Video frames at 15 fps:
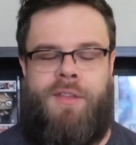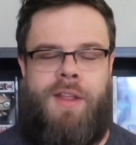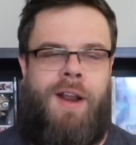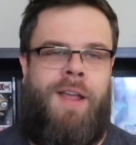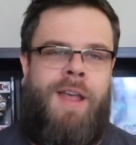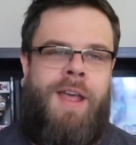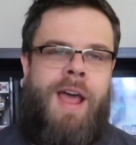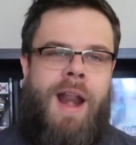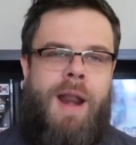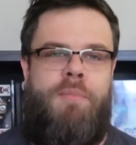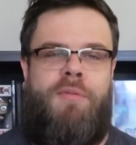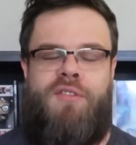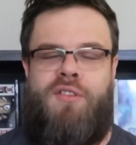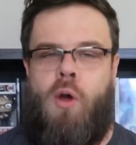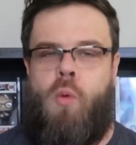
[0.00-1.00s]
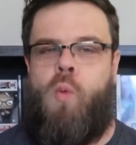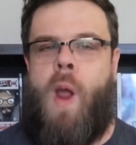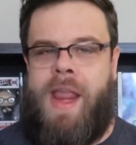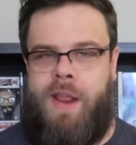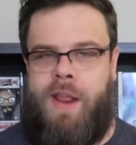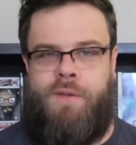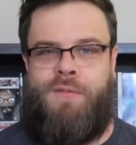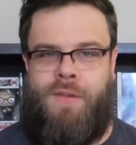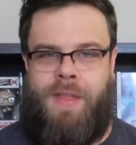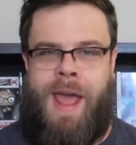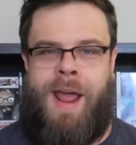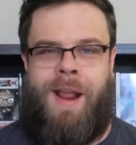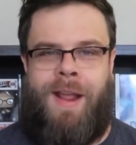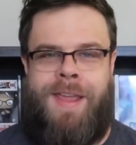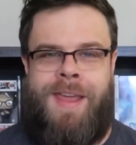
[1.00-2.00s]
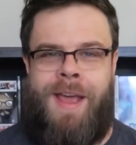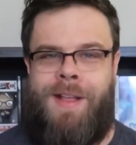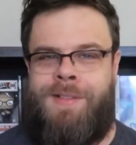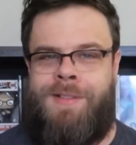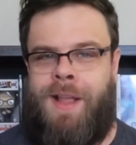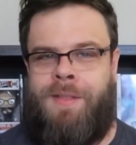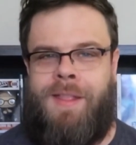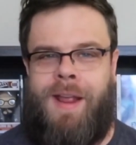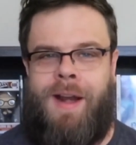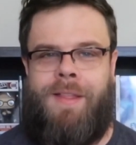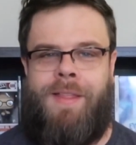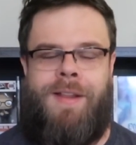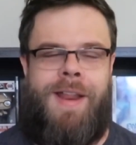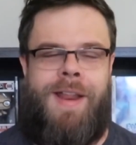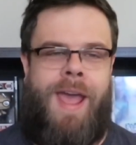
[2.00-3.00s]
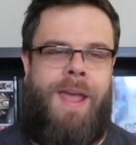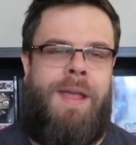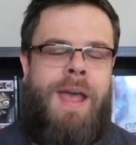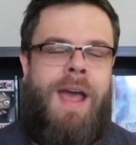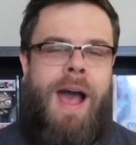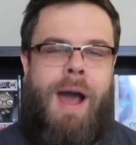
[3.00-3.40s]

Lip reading: and I'm still waiting for that, I guess, at the end of the day.